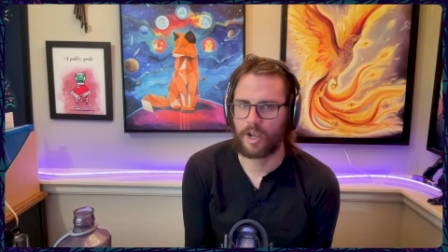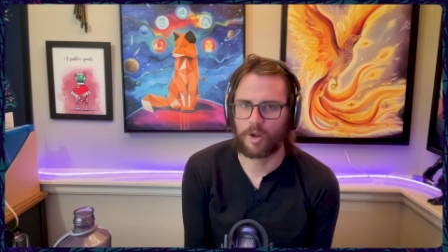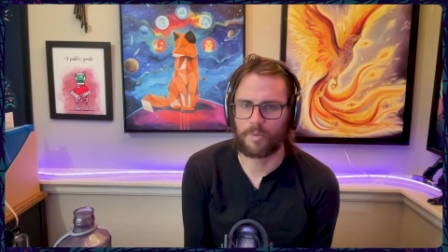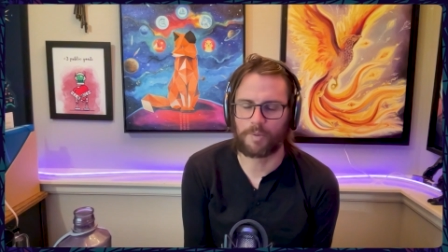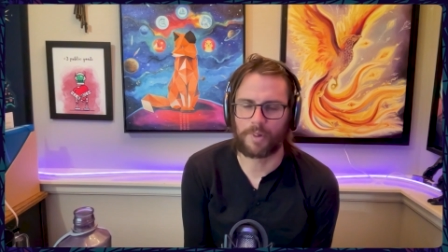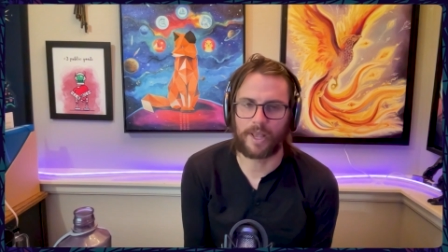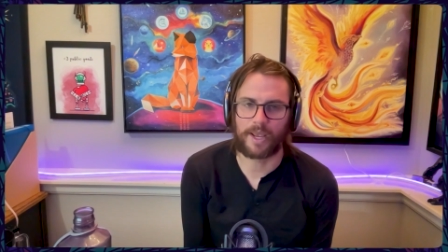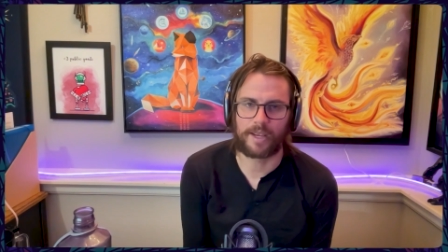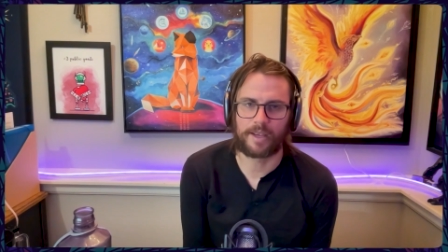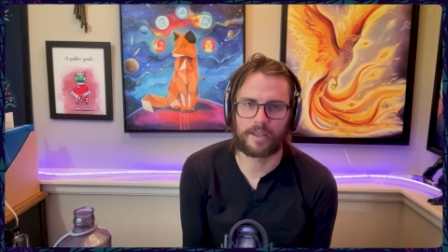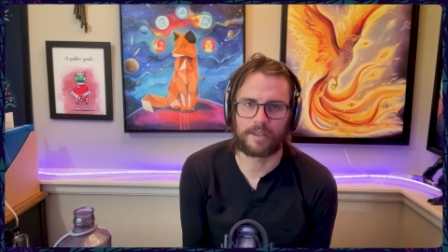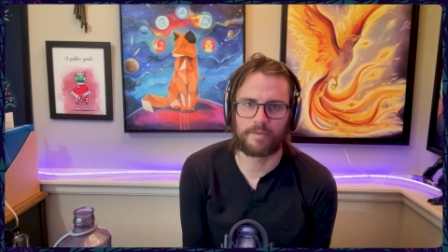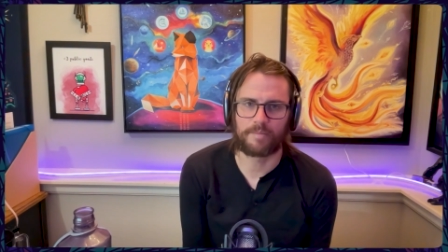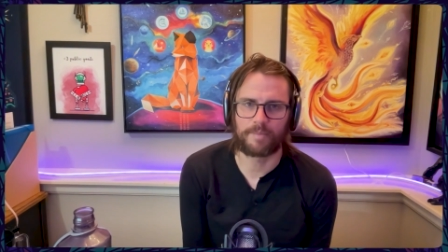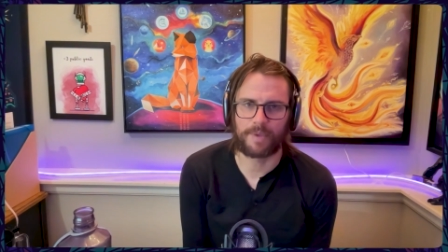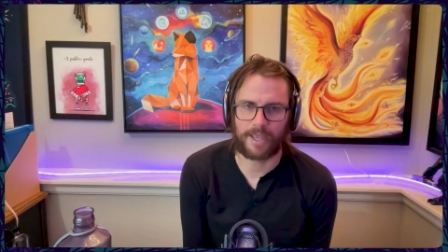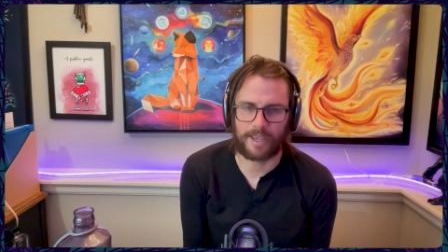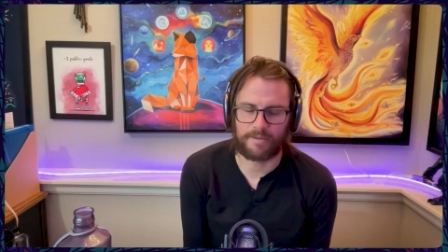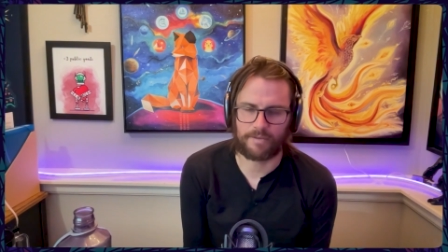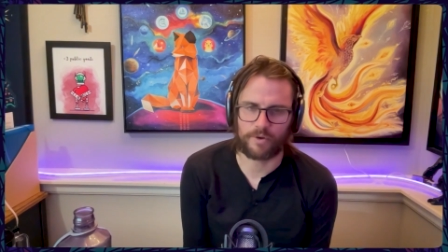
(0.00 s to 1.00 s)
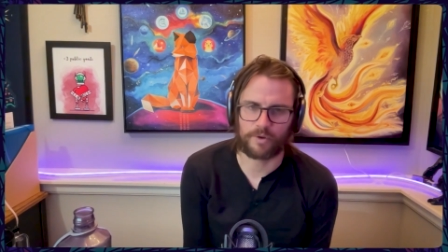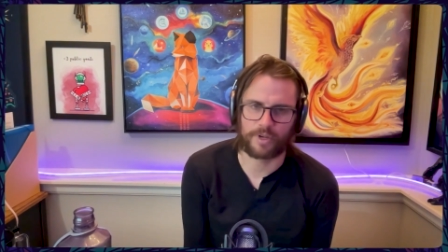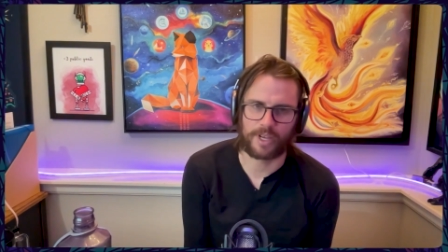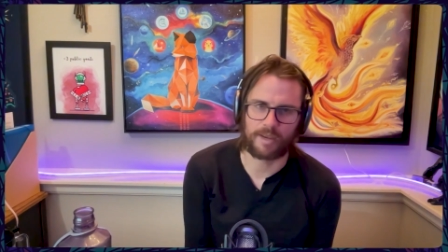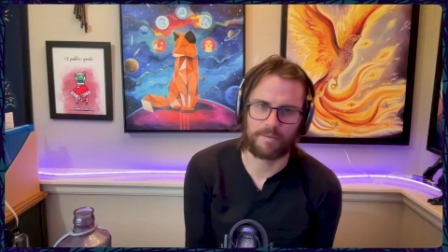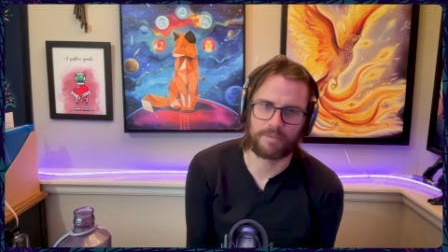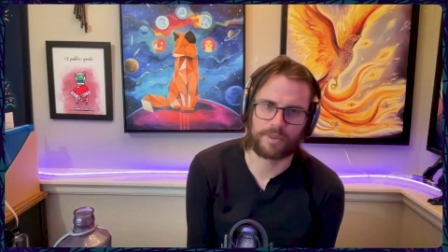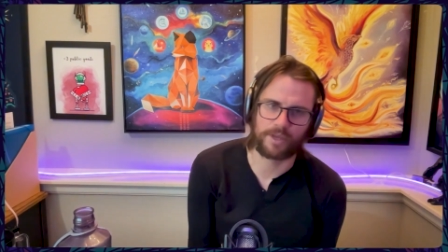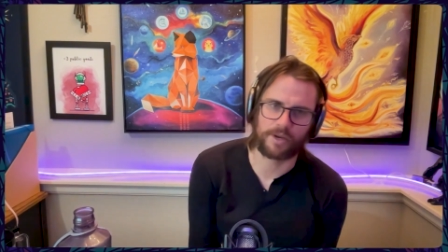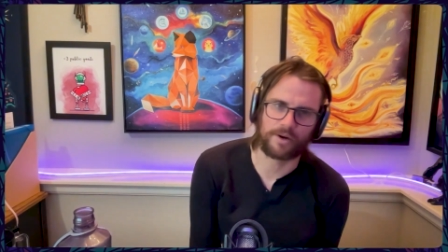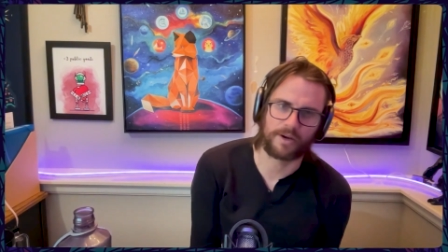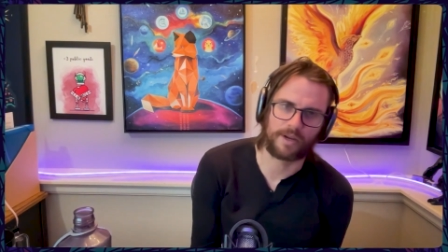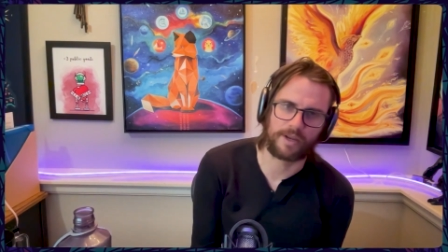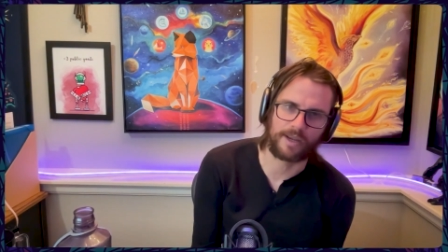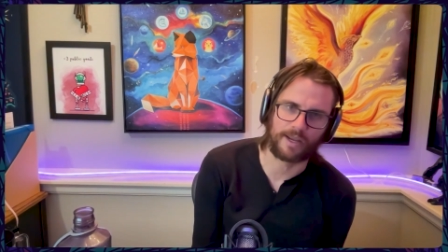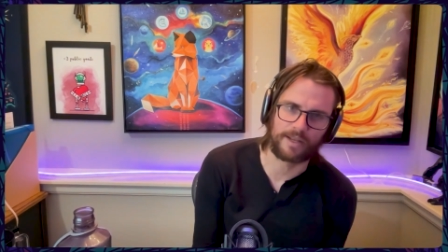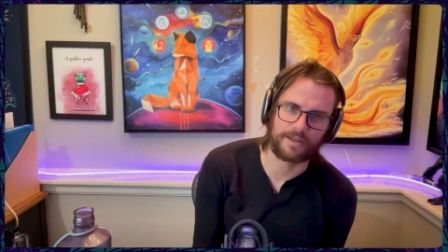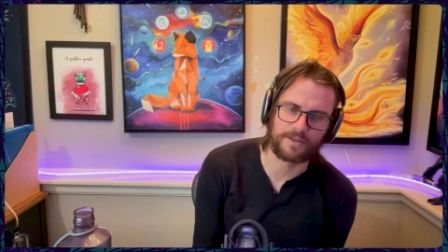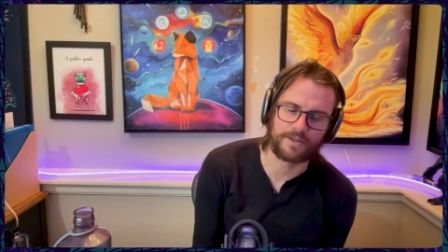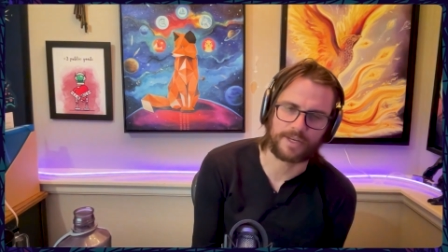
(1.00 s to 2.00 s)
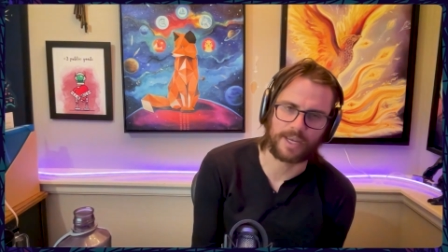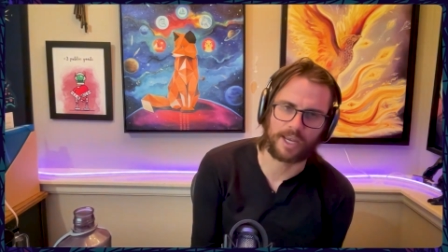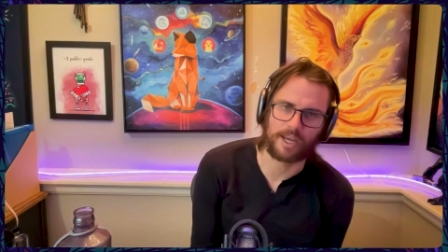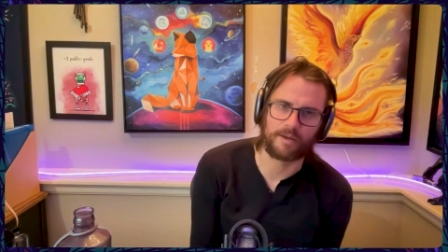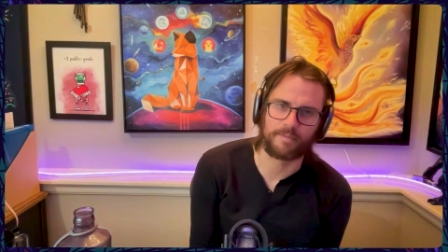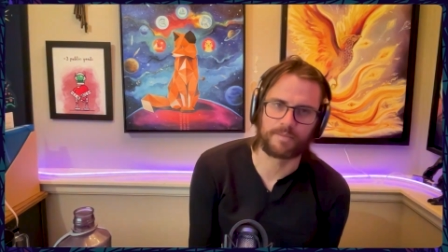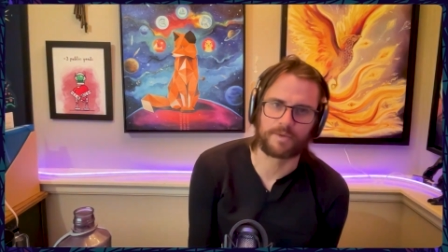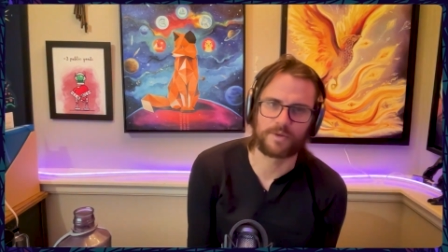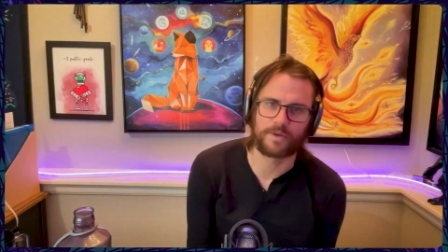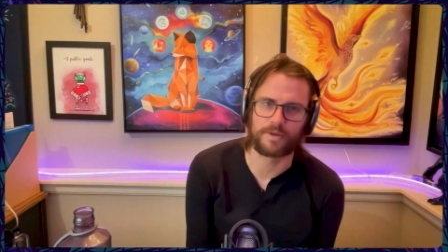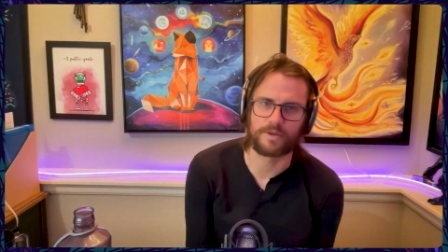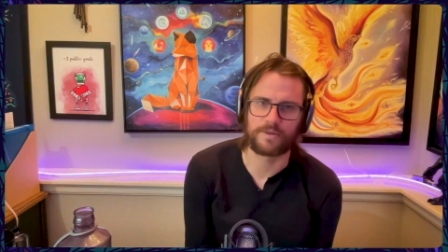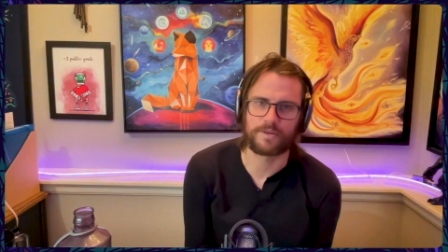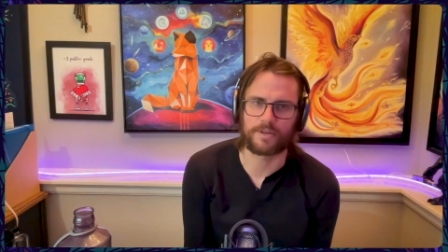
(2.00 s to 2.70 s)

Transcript: applying behavioral game theory and SCAM to